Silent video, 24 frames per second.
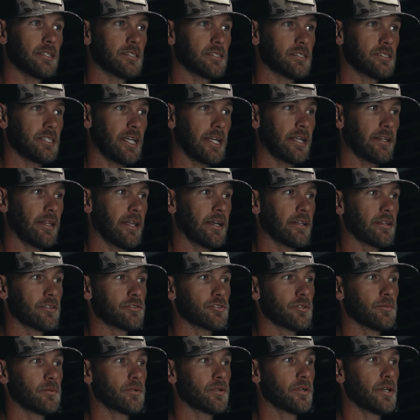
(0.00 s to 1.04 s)
It's the second leg of the
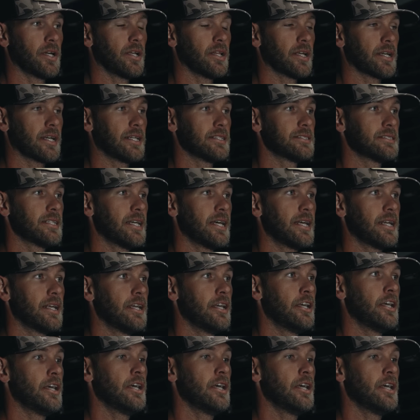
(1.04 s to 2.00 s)
Triple Crown, like I said.